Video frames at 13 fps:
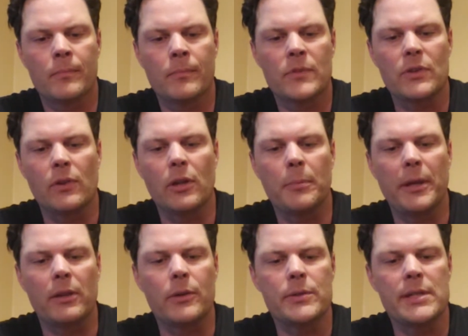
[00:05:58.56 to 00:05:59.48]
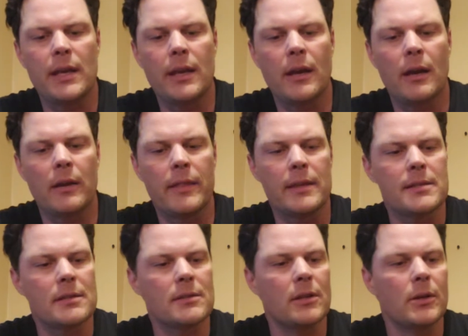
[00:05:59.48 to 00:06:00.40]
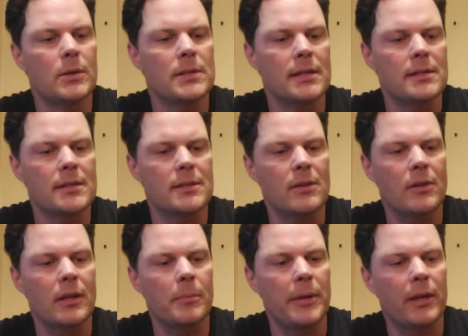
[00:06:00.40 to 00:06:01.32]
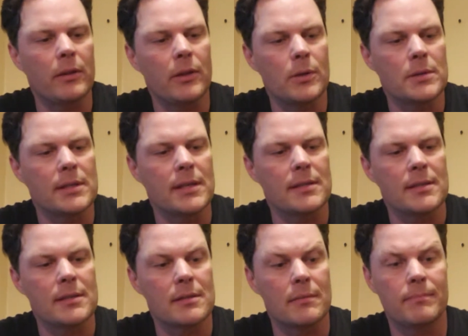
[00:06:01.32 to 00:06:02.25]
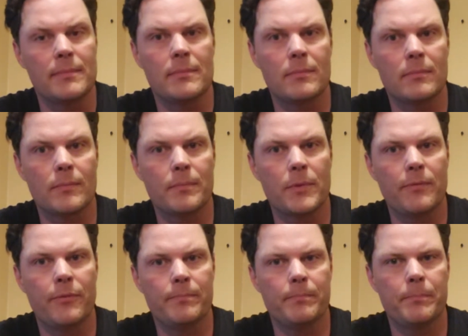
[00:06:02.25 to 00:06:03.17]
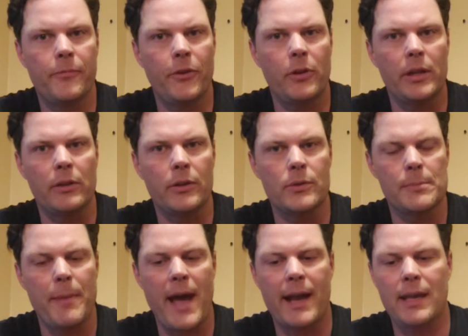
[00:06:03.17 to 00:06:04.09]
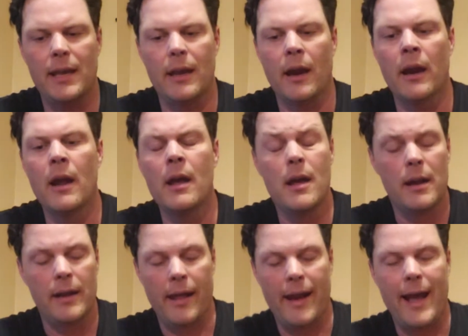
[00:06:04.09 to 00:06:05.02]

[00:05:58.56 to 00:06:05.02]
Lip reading: it's a little bit loose here. This is loose. This is a little bit loose. This is fully loose back here. That